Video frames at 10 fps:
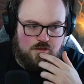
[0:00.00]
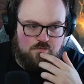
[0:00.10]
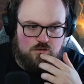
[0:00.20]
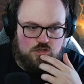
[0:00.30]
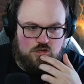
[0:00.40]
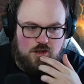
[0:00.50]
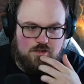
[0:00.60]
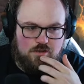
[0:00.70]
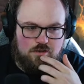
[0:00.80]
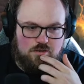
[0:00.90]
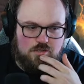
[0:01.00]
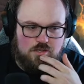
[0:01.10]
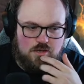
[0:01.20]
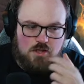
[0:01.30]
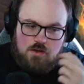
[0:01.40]
I have to shock to kill this
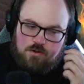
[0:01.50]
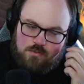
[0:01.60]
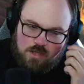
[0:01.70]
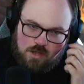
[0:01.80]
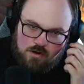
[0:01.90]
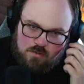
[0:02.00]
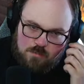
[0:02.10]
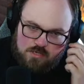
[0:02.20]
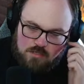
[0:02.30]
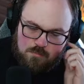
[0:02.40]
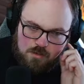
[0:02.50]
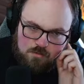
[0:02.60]
thing now. I don't think I don't have basic